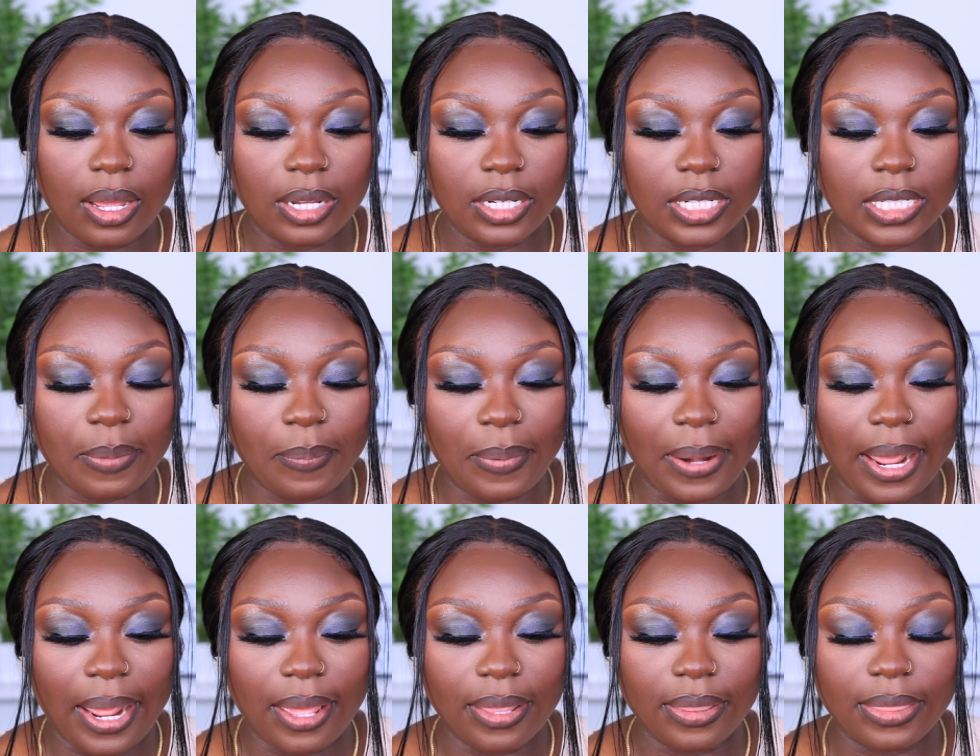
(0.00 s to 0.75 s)
Just
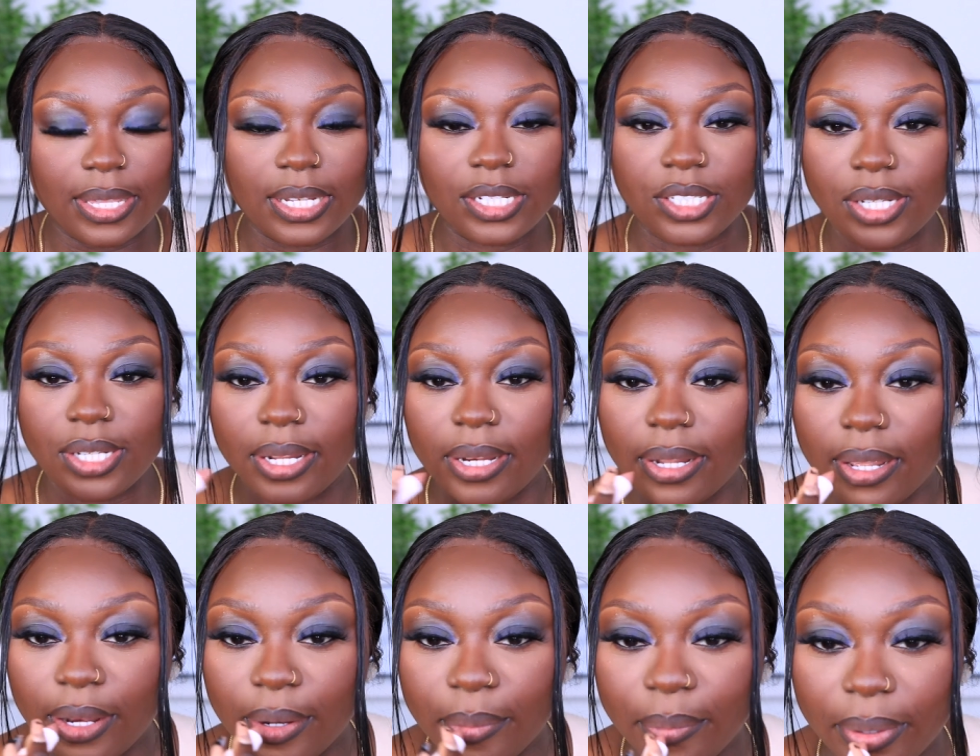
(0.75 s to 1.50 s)
applying this shade
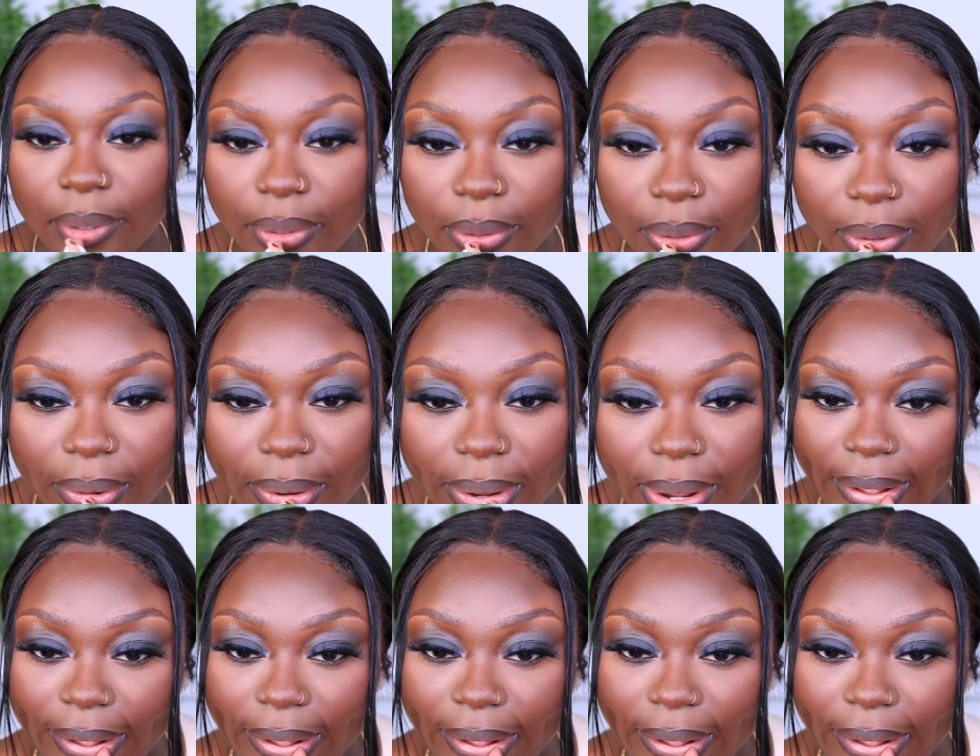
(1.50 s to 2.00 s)
in the middle.